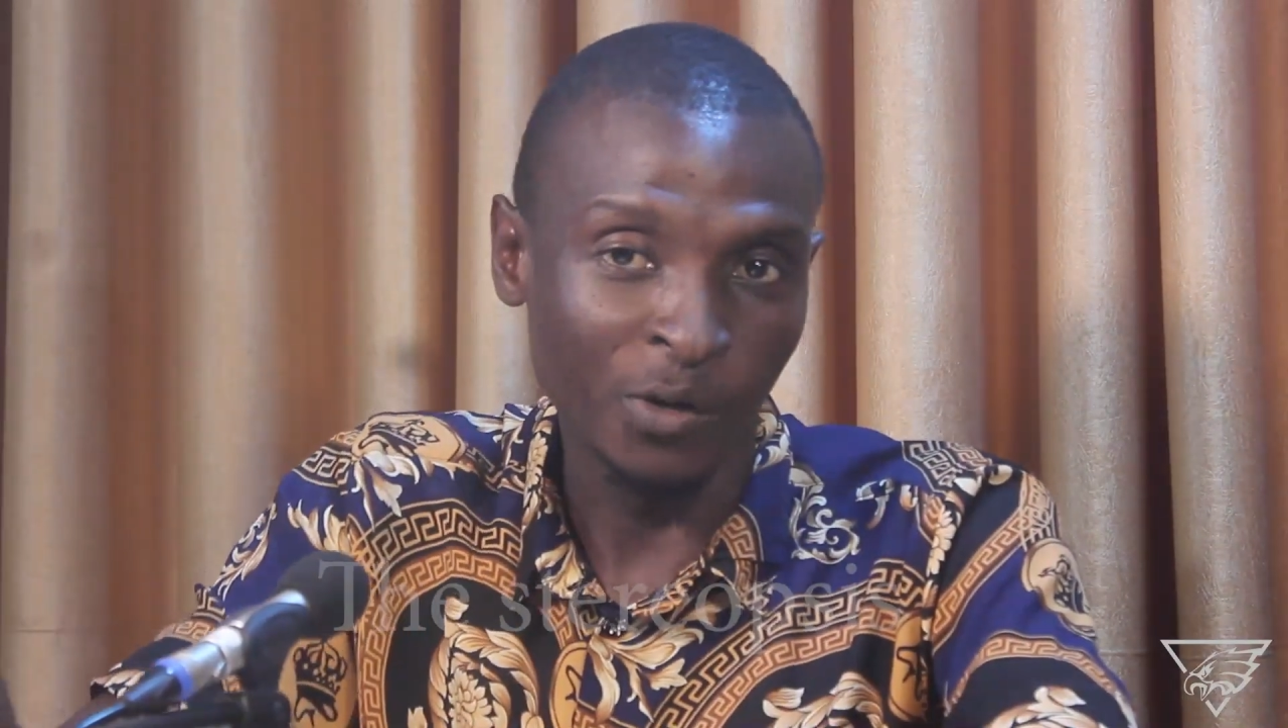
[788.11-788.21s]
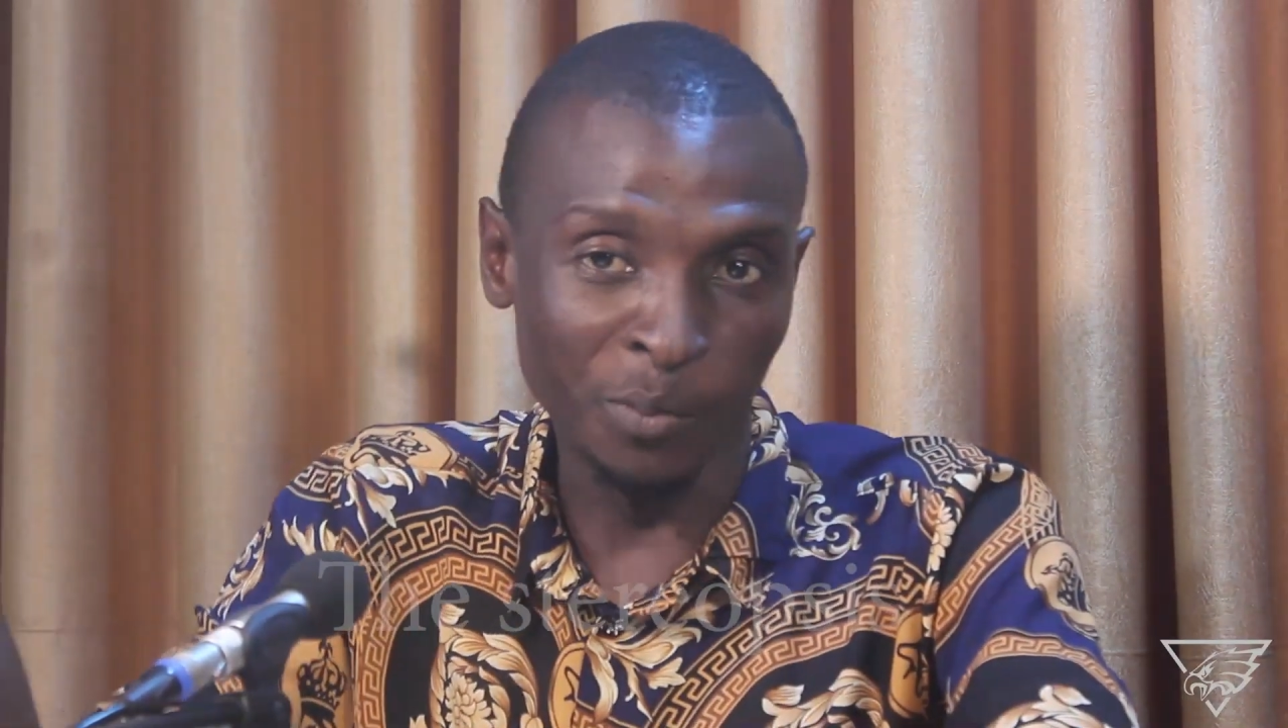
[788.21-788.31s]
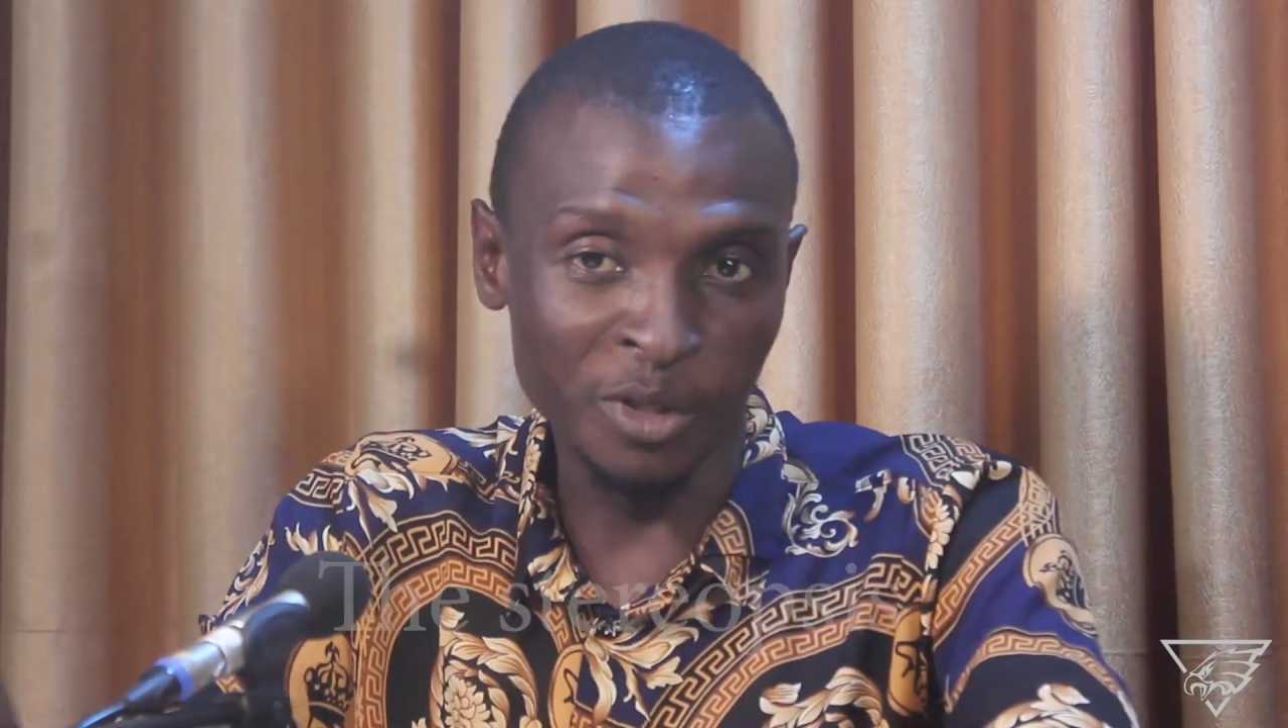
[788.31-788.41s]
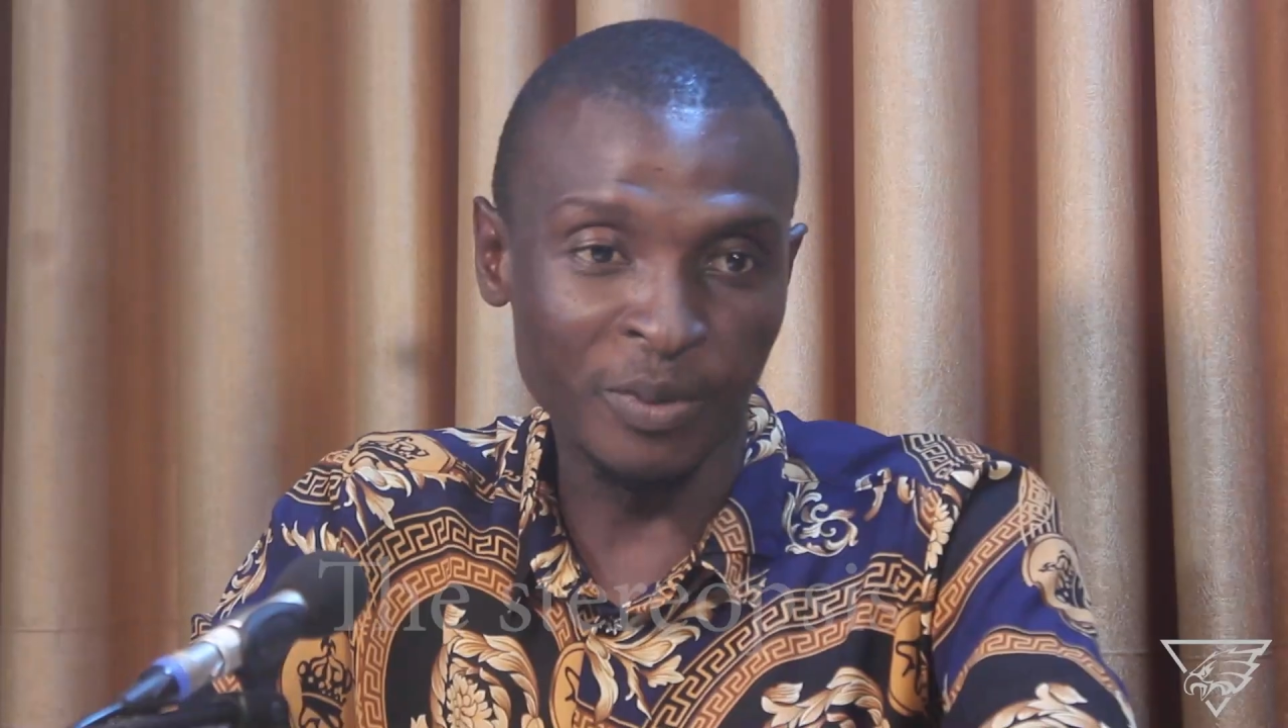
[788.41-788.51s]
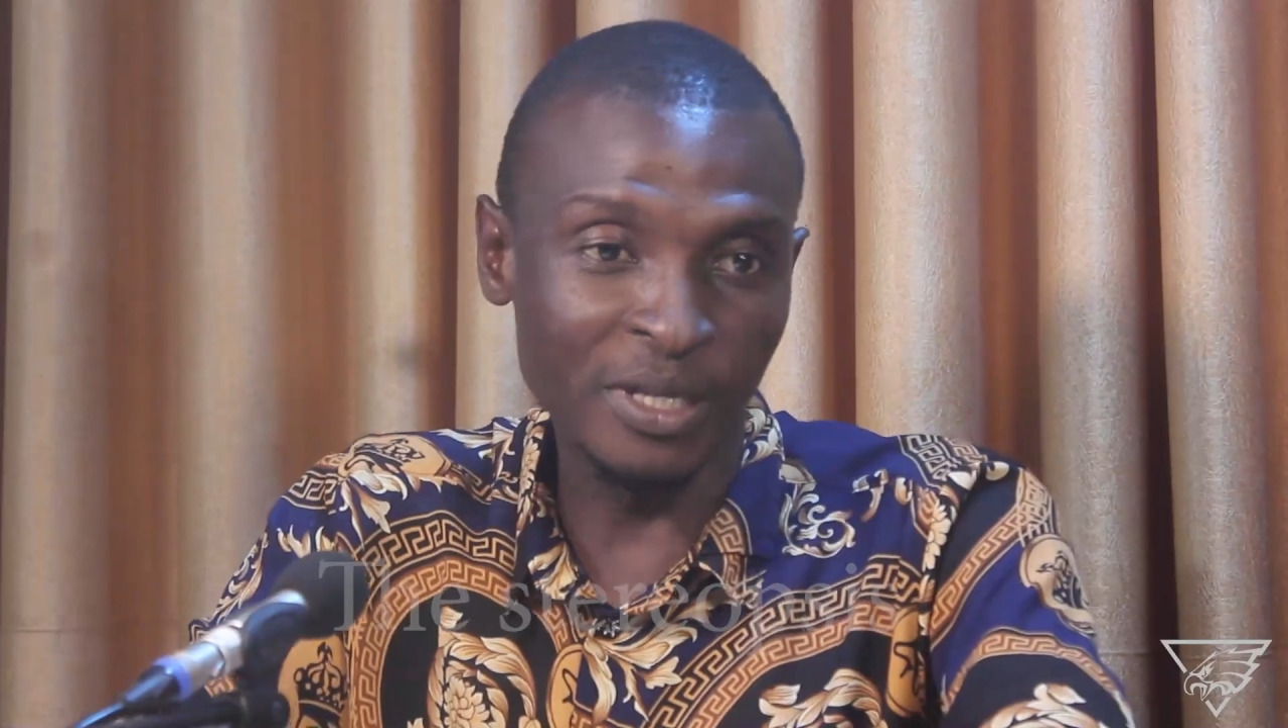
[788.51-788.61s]

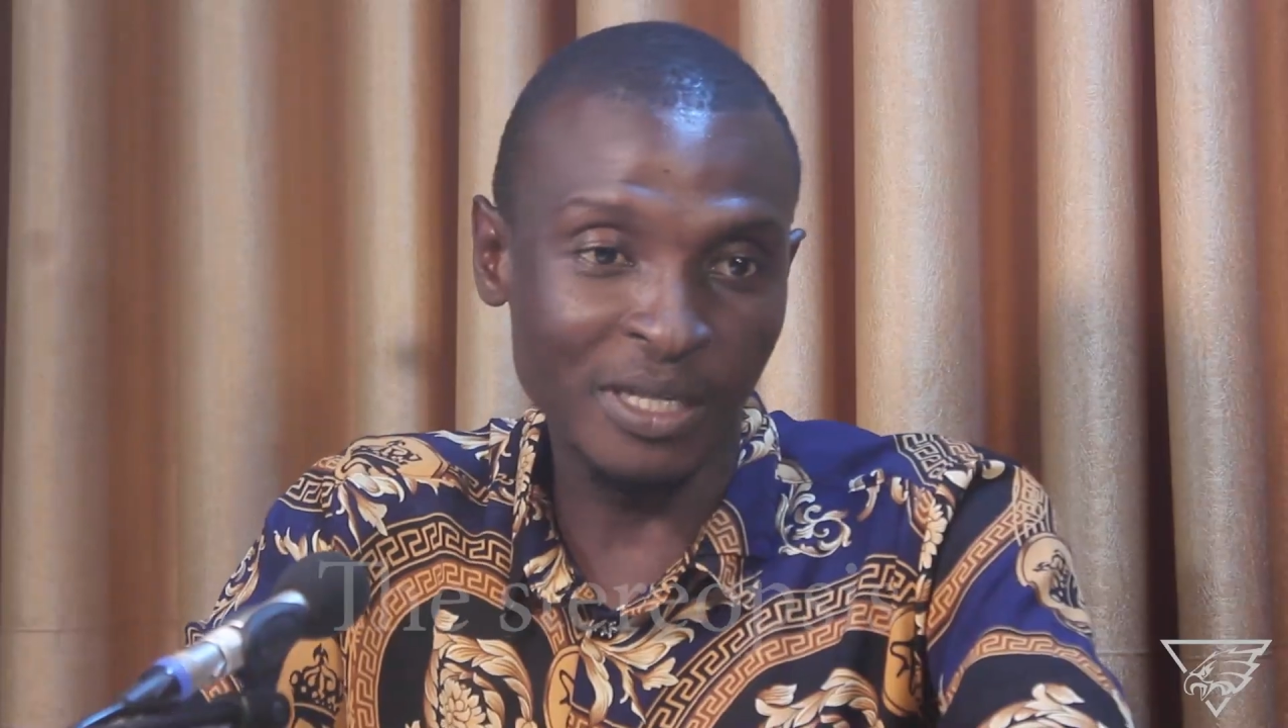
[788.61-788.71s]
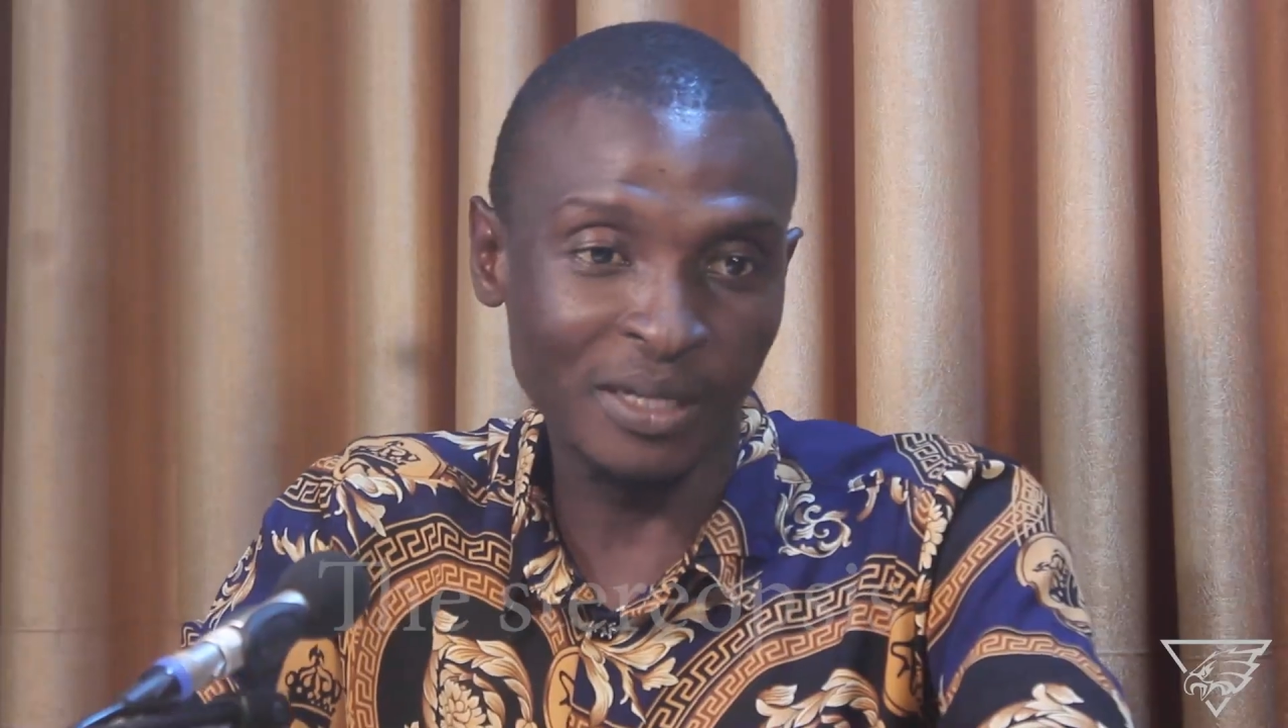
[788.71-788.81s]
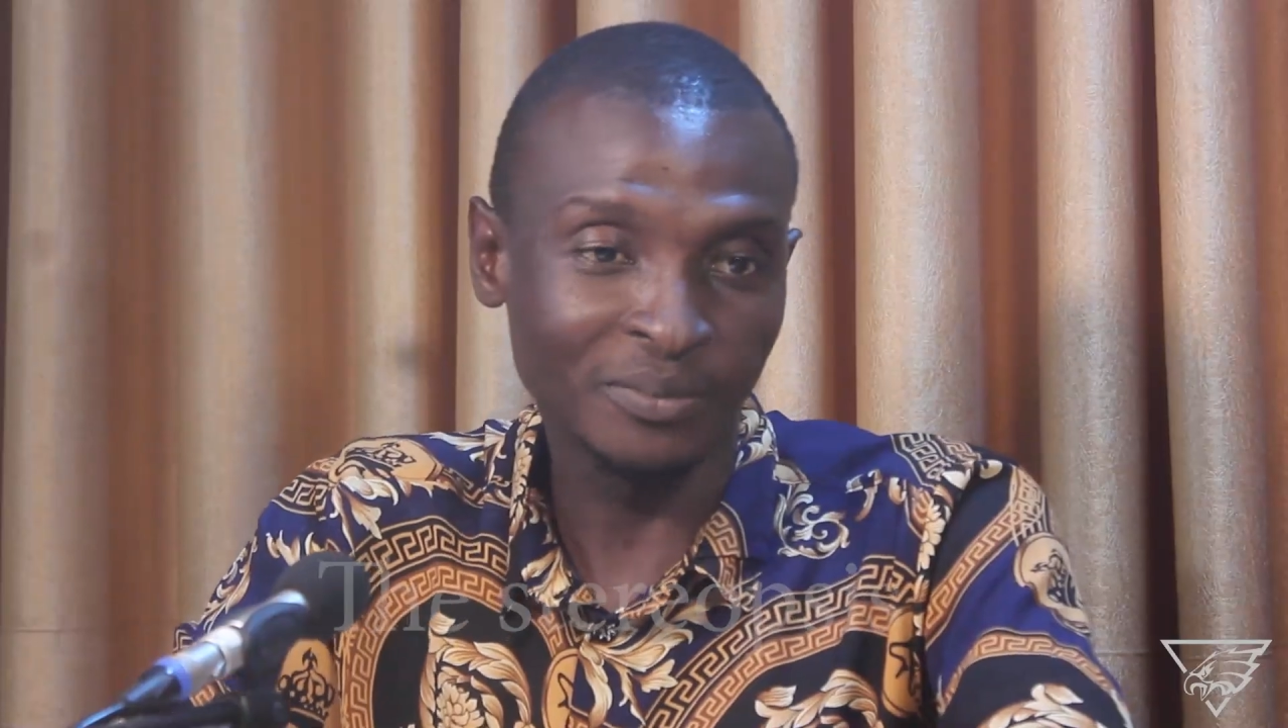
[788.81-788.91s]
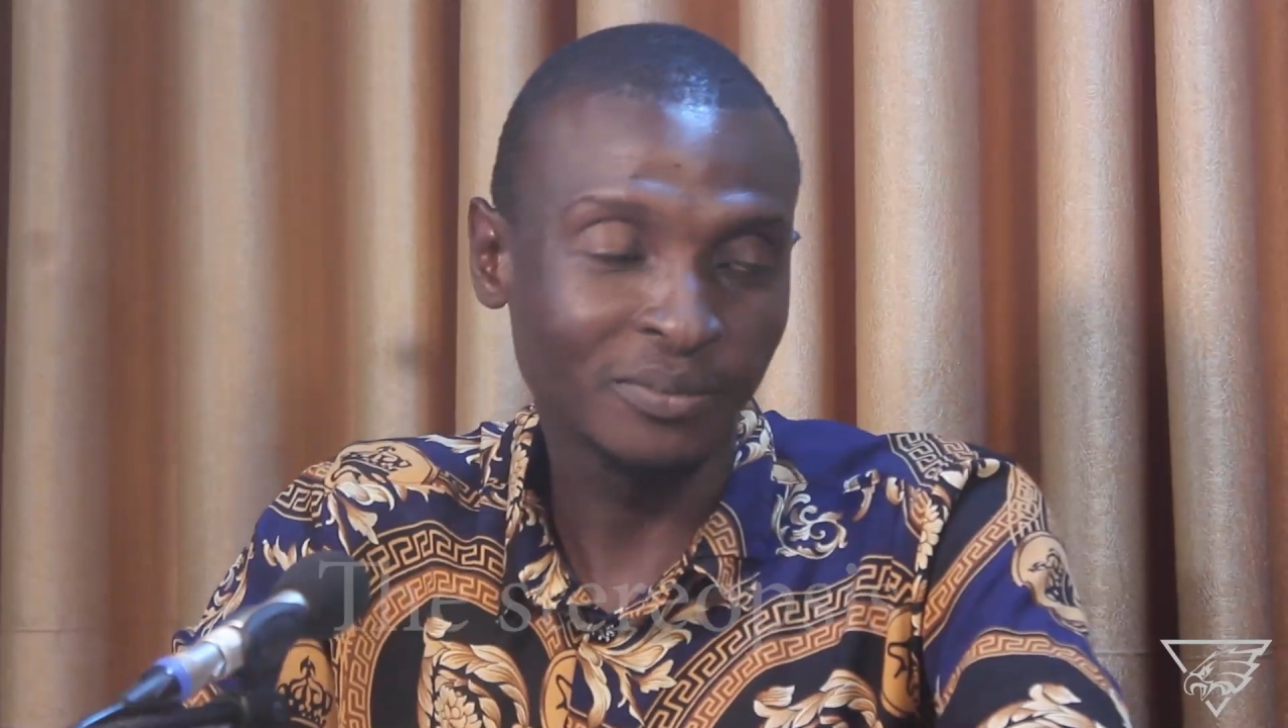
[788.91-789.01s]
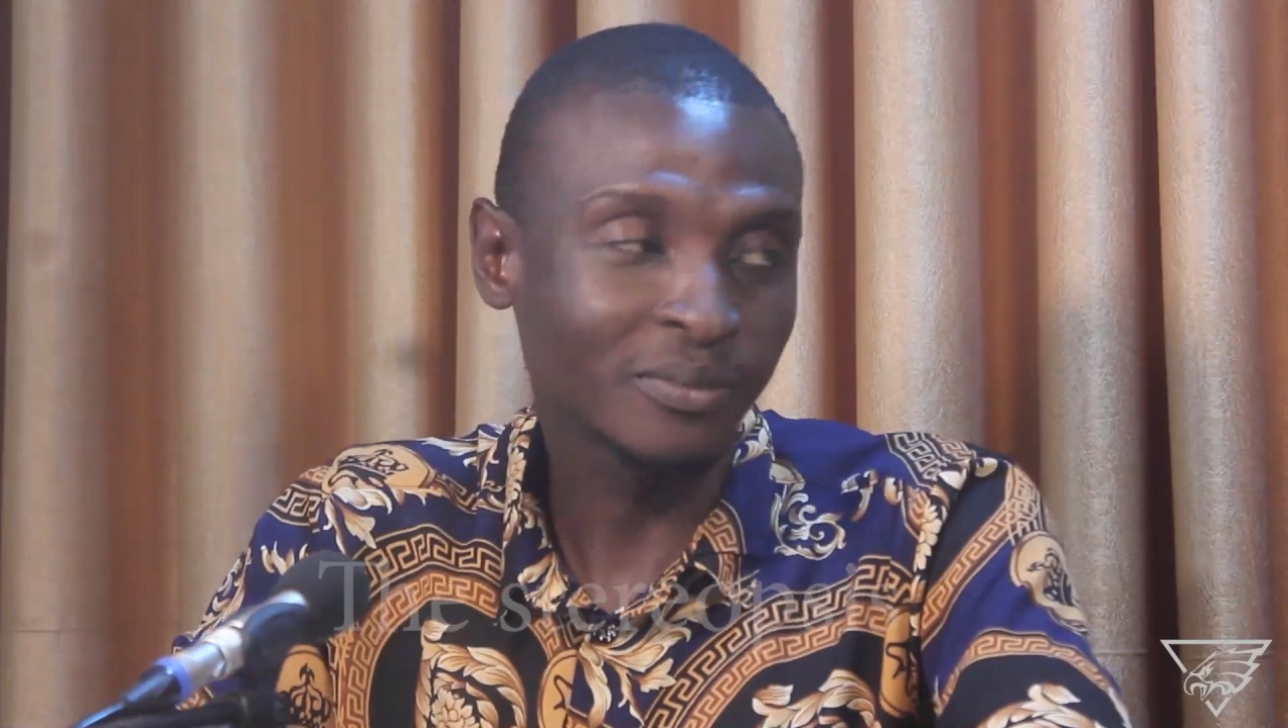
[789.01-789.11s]
You misplace them.